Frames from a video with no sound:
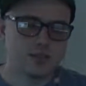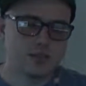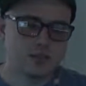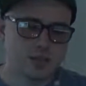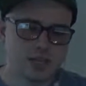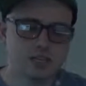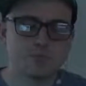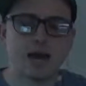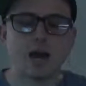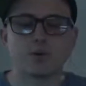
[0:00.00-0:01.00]
to his
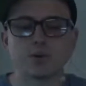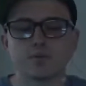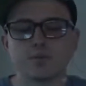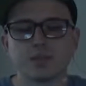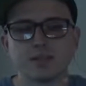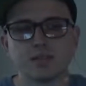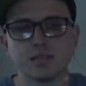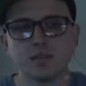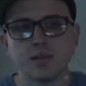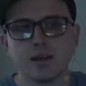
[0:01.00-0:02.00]
power. See,
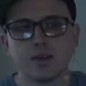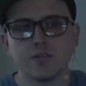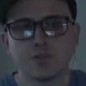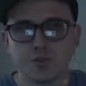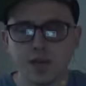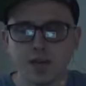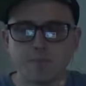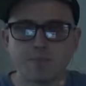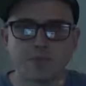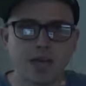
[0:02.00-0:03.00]
for them,
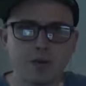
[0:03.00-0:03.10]
they were